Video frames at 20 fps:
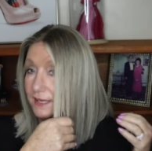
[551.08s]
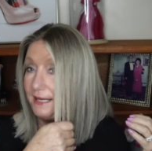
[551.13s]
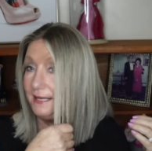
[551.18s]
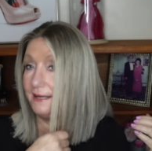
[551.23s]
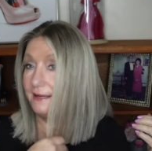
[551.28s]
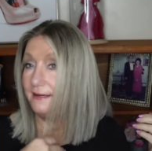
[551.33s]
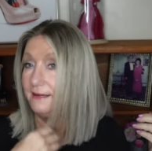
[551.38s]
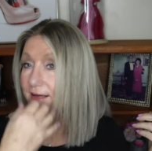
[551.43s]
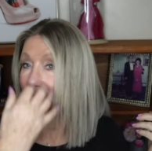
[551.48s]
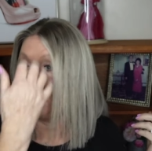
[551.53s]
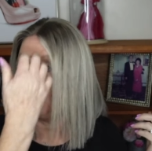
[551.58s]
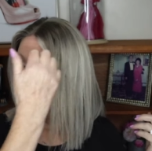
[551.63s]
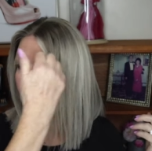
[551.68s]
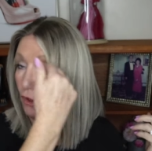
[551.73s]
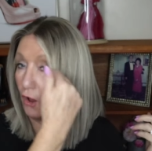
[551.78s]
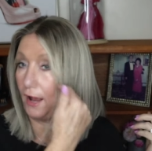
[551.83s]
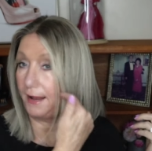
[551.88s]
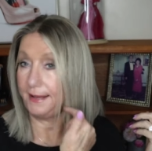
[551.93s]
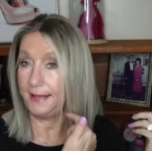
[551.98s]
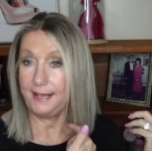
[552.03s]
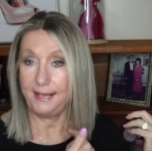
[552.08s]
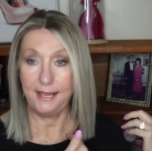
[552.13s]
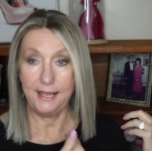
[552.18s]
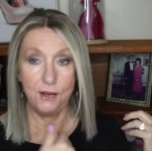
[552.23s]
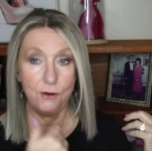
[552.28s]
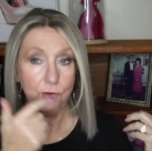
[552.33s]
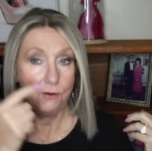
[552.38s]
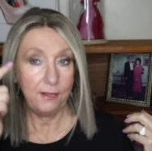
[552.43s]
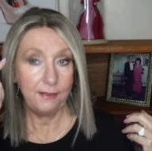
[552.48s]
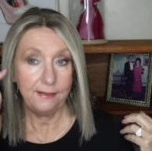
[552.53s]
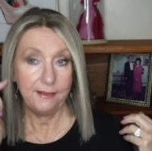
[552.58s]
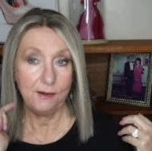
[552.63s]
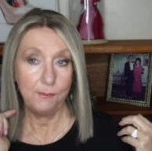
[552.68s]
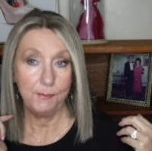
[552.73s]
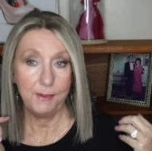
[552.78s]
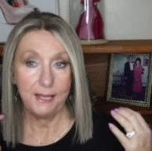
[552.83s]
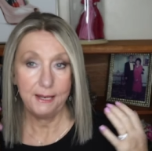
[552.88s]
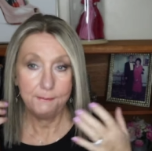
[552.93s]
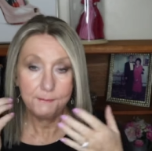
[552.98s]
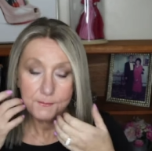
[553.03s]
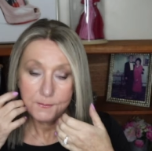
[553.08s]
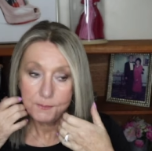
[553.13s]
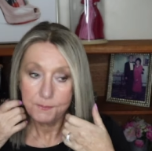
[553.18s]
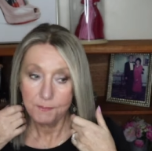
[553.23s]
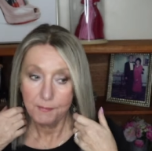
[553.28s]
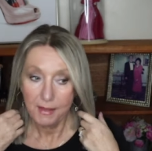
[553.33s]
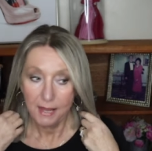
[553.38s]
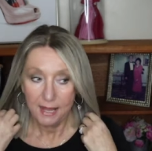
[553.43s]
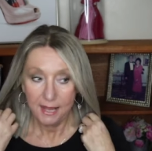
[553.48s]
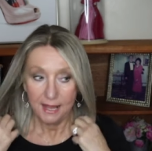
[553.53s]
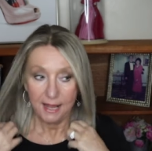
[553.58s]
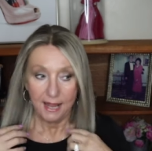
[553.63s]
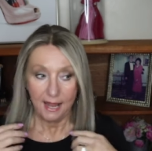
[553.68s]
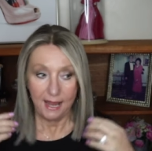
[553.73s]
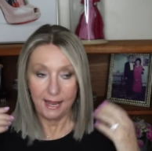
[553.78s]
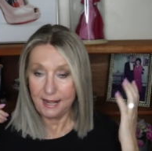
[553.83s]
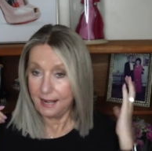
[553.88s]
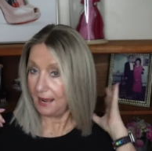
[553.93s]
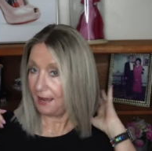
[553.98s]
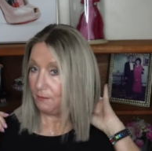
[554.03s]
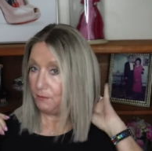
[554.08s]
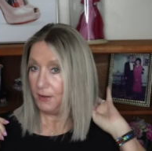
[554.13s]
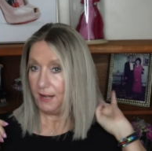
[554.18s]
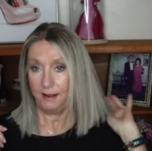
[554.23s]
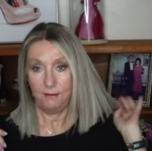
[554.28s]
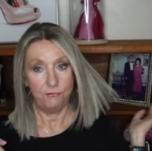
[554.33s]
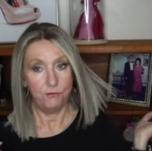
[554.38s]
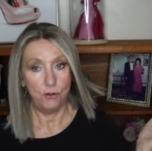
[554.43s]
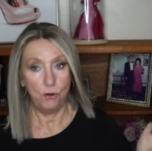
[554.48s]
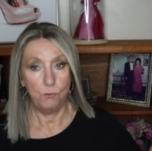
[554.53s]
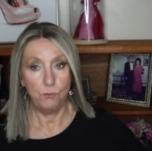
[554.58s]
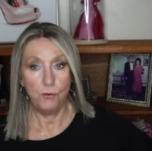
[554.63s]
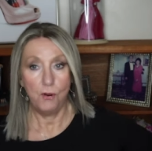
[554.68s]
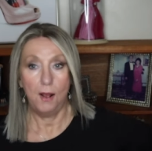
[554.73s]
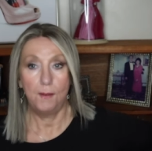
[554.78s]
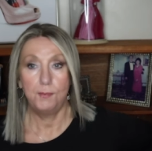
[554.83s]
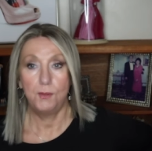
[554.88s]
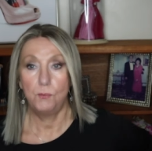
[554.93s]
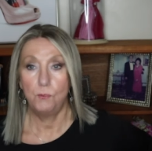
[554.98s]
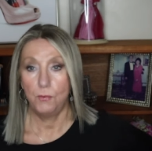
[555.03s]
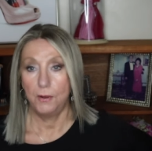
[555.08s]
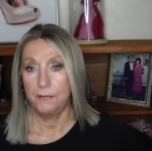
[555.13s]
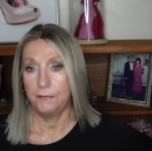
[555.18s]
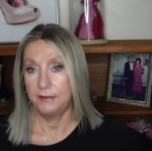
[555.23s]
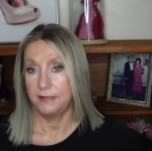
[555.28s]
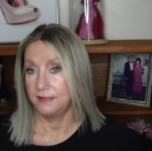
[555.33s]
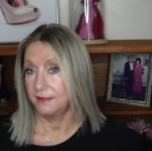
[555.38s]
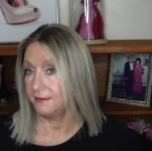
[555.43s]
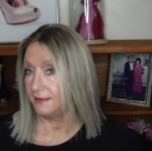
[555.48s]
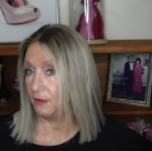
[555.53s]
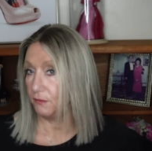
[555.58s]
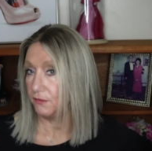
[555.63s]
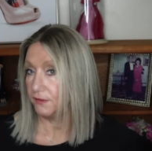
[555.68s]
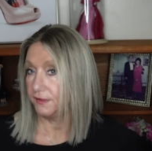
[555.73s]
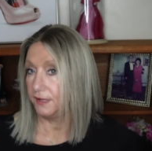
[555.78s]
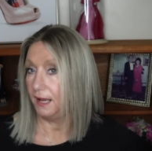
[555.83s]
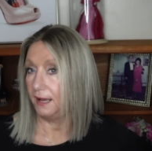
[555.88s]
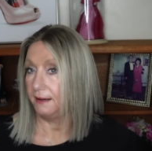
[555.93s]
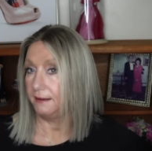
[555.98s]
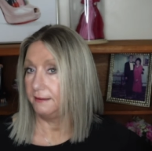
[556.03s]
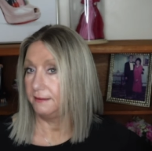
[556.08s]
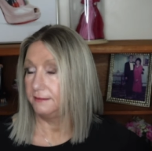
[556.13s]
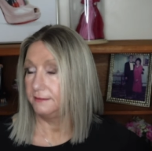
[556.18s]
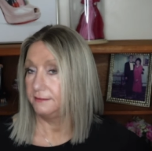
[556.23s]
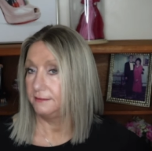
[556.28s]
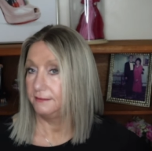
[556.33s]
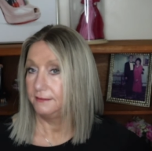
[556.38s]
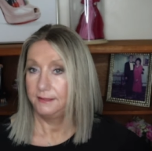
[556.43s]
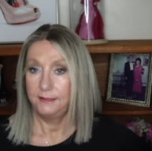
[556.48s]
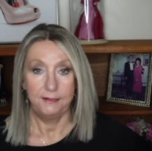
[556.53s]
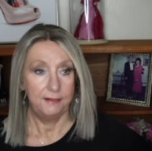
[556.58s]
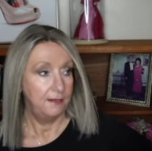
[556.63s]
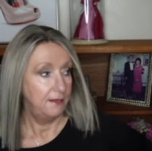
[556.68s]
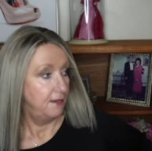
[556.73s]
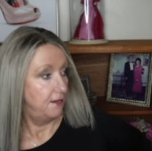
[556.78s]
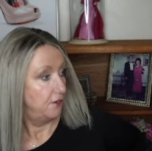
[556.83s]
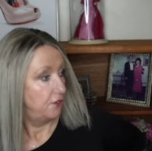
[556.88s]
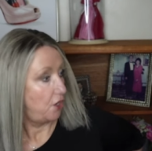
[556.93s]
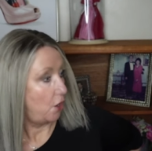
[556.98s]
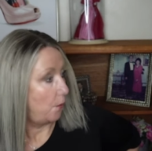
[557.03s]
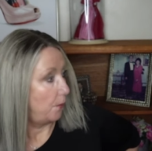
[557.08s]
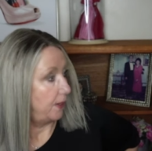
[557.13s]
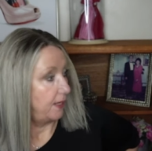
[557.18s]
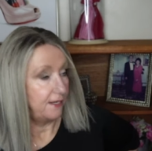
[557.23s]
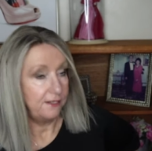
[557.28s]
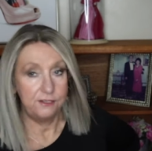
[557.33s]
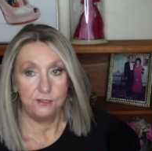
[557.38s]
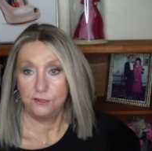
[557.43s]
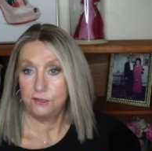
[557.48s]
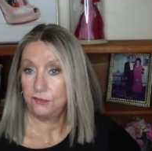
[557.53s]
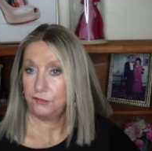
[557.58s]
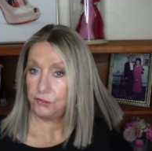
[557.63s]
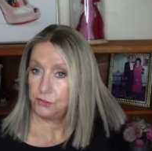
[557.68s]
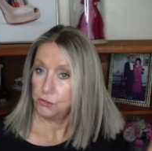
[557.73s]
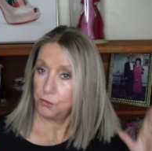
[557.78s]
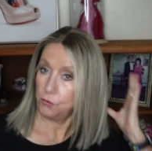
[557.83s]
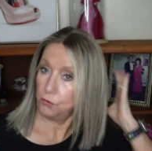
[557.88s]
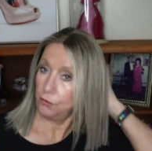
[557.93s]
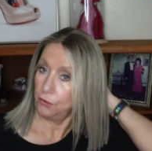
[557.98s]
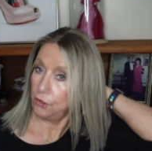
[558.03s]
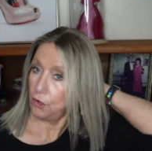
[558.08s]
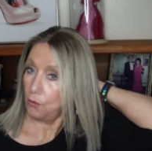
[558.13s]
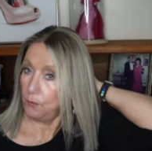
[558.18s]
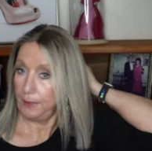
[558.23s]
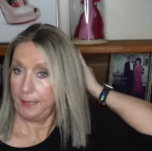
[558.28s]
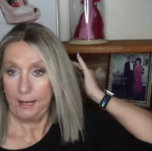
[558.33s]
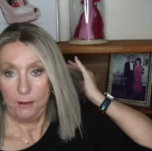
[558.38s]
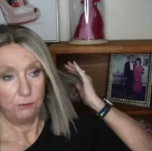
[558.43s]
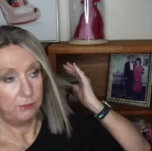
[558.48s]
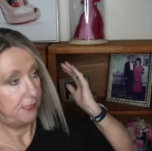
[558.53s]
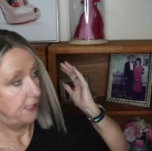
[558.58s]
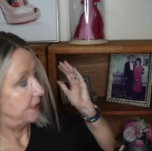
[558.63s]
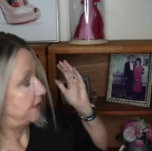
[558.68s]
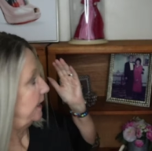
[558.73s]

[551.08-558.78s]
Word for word: in along here a little bit, and I would have no problem wearing this outside. Going into the store, going out to